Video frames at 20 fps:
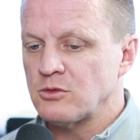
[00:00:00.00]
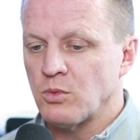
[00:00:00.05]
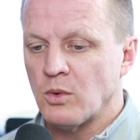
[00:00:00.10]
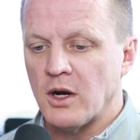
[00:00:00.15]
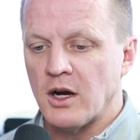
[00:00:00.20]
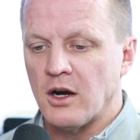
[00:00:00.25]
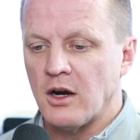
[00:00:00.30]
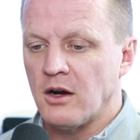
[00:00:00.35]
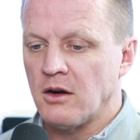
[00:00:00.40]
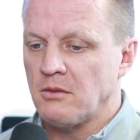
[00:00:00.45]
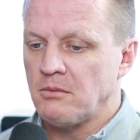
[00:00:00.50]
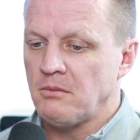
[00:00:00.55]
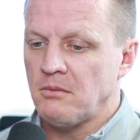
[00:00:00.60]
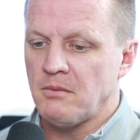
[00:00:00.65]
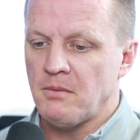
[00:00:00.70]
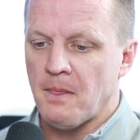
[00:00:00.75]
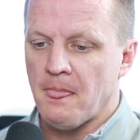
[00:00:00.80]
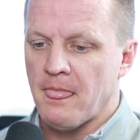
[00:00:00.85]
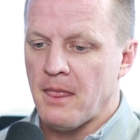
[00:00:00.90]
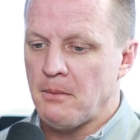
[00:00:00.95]
where
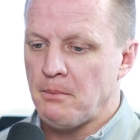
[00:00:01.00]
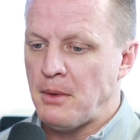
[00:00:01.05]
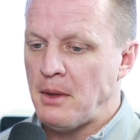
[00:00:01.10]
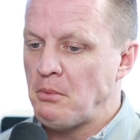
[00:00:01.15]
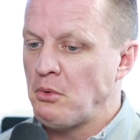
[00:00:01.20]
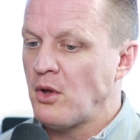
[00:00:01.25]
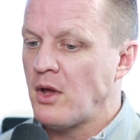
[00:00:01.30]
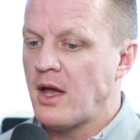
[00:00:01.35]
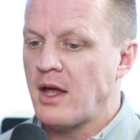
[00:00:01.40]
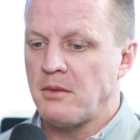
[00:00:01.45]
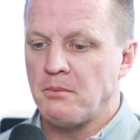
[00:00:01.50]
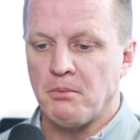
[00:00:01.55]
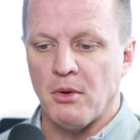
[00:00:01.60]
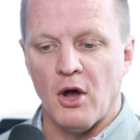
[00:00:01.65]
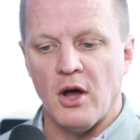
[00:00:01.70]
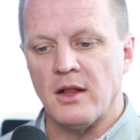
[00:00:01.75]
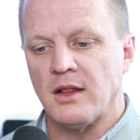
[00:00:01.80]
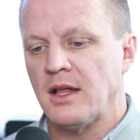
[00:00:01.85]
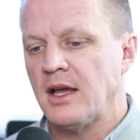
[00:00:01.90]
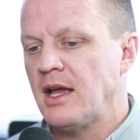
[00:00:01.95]
people had
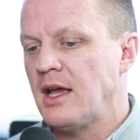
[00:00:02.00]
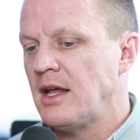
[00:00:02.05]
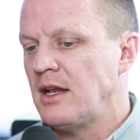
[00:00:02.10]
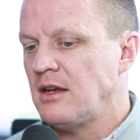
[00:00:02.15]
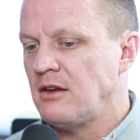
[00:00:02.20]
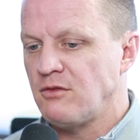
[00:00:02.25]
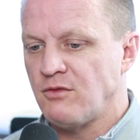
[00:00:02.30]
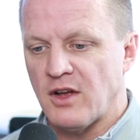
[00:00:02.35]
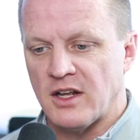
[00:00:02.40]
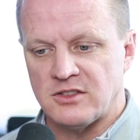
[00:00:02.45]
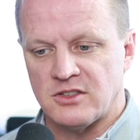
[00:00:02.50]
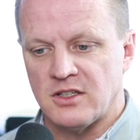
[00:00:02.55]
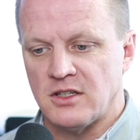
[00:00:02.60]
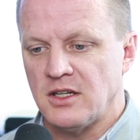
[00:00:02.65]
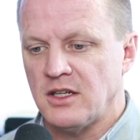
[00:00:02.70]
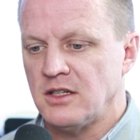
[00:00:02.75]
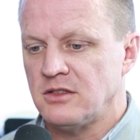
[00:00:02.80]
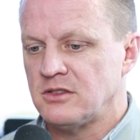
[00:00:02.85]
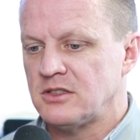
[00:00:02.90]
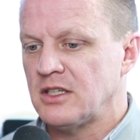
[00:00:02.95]
bought land, invested
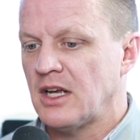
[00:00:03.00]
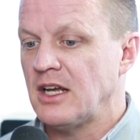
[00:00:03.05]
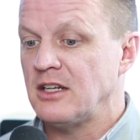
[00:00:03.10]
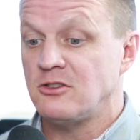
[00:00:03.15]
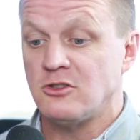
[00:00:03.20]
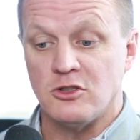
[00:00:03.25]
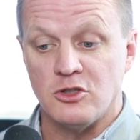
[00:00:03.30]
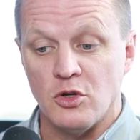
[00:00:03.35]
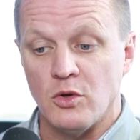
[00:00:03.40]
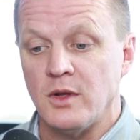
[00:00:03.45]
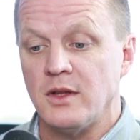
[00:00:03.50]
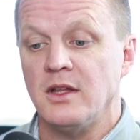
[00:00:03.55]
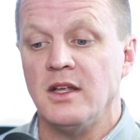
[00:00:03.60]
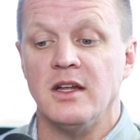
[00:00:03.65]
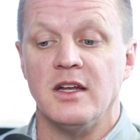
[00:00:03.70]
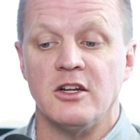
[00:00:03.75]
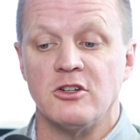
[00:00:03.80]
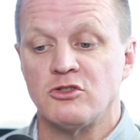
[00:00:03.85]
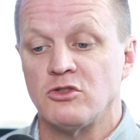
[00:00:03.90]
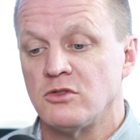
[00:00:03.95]
in sites, doing the
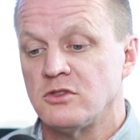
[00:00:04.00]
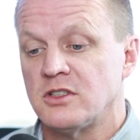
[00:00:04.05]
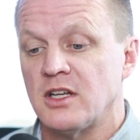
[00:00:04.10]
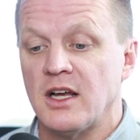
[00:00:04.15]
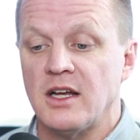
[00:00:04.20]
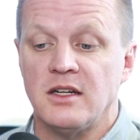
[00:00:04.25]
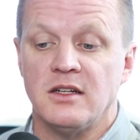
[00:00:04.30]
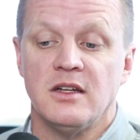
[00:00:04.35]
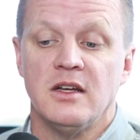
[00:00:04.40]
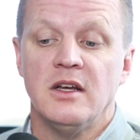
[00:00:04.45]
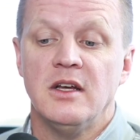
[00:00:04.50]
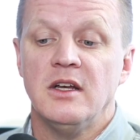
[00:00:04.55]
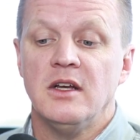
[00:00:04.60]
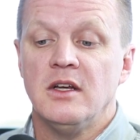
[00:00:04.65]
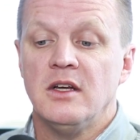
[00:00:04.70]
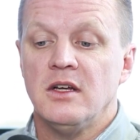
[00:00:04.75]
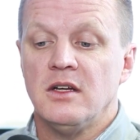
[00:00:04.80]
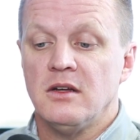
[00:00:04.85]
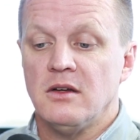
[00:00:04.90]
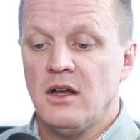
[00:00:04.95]
initial site
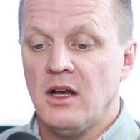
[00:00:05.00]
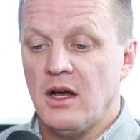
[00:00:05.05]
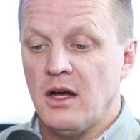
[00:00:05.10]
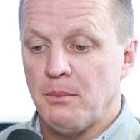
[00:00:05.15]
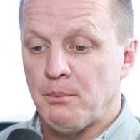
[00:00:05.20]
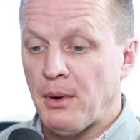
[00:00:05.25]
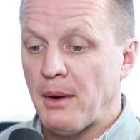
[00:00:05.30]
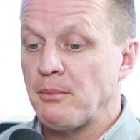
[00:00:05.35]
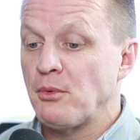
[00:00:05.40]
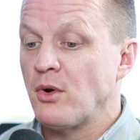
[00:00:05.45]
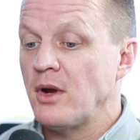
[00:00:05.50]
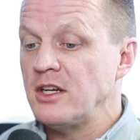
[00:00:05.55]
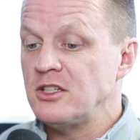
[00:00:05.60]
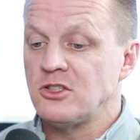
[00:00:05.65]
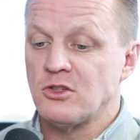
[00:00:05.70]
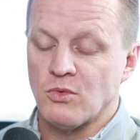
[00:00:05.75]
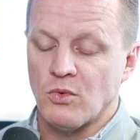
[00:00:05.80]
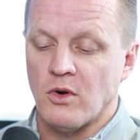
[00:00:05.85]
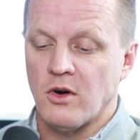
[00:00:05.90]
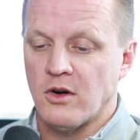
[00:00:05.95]

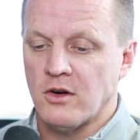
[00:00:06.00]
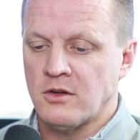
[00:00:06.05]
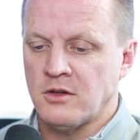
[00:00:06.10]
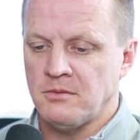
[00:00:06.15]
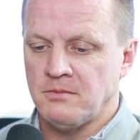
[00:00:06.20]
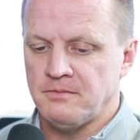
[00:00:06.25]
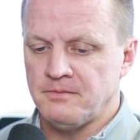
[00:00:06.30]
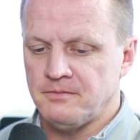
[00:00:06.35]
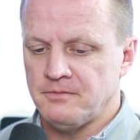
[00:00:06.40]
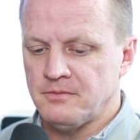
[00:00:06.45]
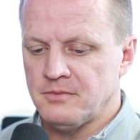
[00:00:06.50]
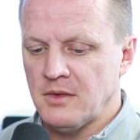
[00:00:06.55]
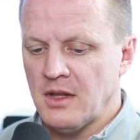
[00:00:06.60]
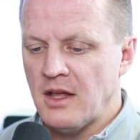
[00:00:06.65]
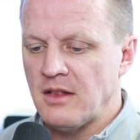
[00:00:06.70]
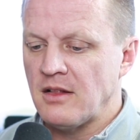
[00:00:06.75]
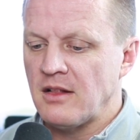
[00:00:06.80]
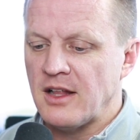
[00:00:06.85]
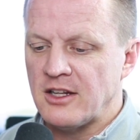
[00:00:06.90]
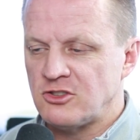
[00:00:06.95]
preparation work,
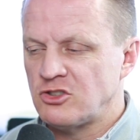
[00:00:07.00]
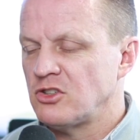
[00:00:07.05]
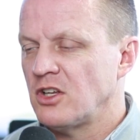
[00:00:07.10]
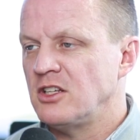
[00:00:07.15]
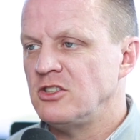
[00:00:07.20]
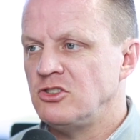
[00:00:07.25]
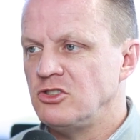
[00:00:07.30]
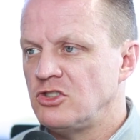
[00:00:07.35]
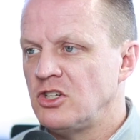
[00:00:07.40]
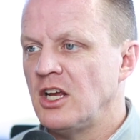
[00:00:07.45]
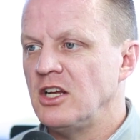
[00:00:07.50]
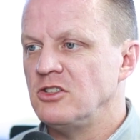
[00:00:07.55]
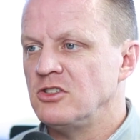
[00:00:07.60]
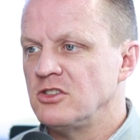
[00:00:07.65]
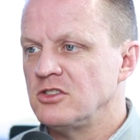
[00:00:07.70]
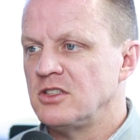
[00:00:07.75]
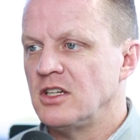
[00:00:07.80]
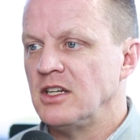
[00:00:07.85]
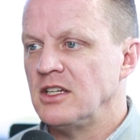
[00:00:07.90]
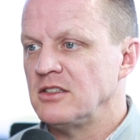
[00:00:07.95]
and the legislation
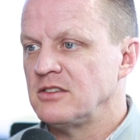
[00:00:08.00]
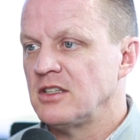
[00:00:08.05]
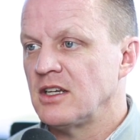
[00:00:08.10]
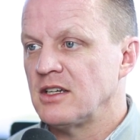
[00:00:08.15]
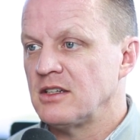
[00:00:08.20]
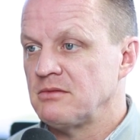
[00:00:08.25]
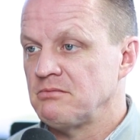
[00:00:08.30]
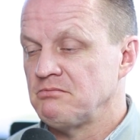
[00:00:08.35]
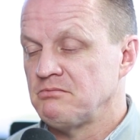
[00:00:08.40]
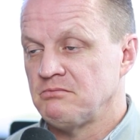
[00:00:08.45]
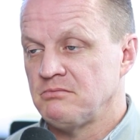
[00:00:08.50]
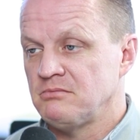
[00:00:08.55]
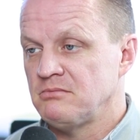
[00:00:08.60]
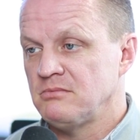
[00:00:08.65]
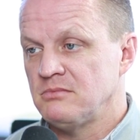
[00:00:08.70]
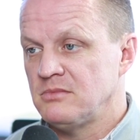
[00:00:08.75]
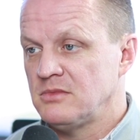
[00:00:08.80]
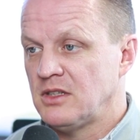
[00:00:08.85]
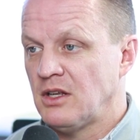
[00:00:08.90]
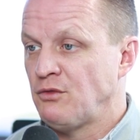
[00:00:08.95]
changes, and it's
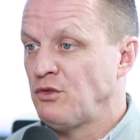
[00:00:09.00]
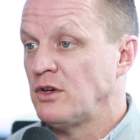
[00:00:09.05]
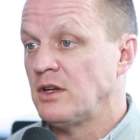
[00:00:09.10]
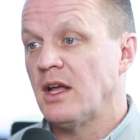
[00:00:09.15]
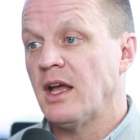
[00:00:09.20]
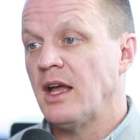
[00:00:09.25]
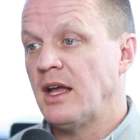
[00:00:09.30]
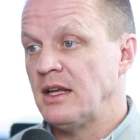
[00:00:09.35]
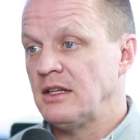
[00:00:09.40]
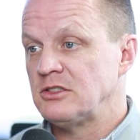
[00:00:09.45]
different day.